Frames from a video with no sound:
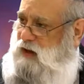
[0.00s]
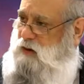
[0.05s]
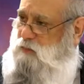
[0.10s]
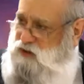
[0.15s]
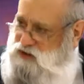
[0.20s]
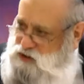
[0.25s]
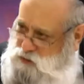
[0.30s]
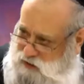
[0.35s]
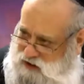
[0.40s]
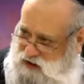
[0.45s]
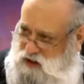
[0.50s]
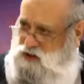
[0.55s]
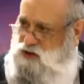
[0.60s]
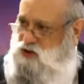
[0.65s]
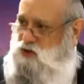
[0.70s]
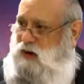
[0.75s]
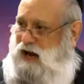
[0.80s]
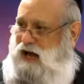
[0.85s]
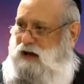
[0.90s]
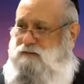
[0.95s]
by which we can
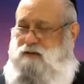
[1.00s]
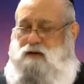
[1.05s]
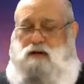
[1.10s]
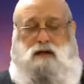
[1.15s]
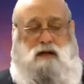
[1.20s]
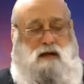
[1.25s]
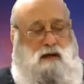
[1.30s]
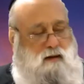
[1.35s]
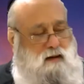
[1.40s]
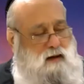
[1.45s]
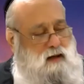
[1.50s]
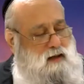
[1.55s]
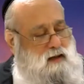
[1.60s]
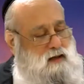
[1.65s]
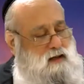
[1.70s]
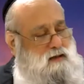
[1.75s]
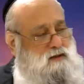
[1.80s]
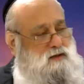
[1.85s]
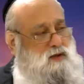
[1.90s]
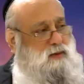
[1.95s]
travel
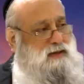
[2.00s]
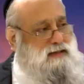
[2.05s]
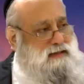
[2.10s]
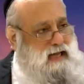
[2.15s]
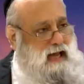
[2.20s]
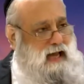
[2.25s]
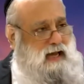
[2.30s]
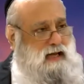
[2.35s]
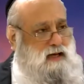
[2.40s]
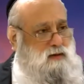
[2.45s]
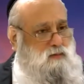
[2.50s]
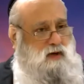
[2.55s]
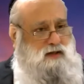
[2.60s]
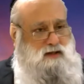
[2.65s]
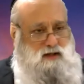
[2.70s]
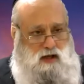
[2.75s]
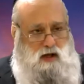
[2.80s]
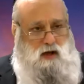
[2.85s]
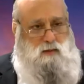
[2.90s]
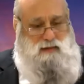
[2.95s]
to attain
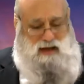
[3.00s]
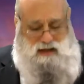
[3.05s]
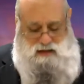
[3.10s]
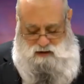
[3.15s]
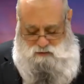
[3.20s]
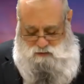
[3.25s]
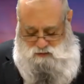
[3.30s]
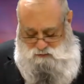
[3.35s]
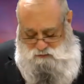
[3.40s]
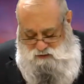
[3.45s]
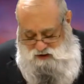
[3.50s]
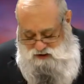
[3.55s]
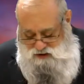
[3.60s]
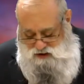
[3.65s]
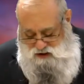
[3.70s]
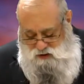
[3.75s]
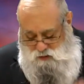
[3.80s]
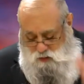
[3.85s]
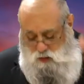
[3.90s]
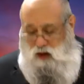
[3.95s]
what the Almighty
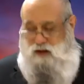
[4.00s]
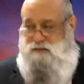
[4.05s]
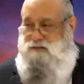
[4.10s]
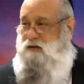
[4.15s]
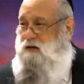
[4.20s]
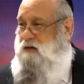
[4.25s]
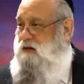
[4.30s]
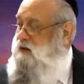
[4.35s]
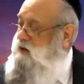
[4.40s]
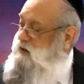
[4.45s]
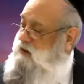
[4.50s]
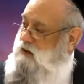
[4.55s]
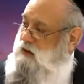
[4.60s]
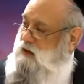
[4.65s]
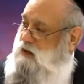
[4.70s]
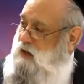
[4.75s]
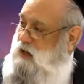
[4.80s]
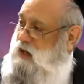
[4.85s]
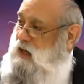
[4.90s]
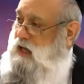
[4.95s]
originally wanted.
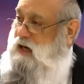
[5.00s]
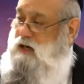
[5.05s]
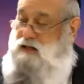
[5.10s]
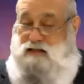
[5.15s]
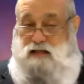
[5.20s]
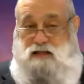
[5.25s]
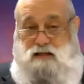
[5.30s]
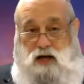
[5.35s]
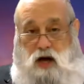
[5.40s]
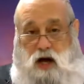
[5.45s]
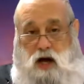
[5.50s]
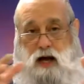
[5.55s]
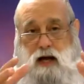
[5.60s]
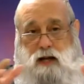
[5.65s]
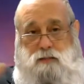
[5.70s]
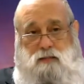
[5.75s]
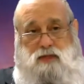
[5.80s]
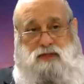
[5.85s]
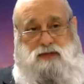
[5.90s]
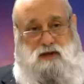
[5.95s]
And it's a
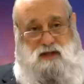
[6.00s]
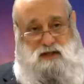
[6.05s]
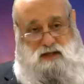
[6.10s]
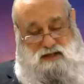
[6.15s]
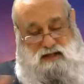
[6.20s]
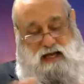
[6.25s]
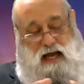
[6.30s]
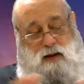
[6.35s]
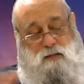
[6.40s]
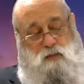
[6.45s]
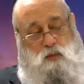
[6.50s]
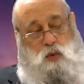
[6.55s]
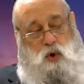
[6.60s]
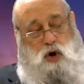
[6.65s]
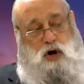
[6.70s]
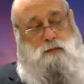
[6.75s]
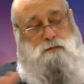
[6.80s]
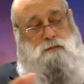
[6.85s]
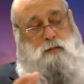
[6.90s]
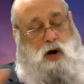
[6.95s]
time, the same
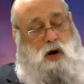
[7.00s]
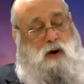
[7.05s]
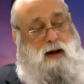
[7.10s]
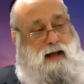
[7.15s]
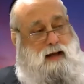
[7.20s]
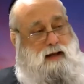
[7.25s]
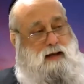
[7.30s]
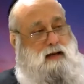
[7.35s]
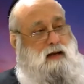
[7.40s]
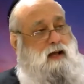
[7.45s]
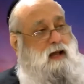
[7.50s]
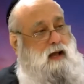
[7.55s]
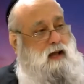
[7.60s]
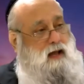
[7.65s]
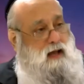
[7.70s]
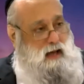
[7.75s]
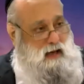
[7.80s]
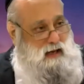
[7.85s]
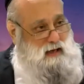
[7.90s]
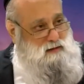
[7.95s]
word Moed
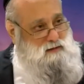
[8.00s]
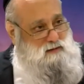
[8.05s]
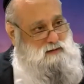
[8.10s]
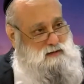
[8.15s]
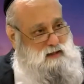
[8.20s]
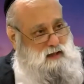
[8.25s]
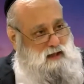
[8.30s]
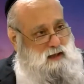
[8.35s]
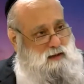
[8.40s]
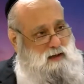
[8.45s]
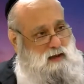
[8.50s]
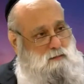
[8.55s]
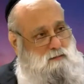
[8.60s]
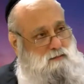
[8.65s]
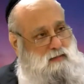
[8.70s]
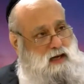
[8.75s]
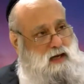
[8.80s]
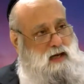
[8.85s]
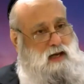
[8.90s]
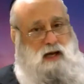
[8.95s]
has the
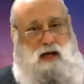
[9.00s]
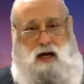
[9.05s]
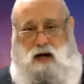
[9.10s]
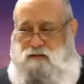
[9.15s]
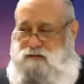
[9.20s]
meaning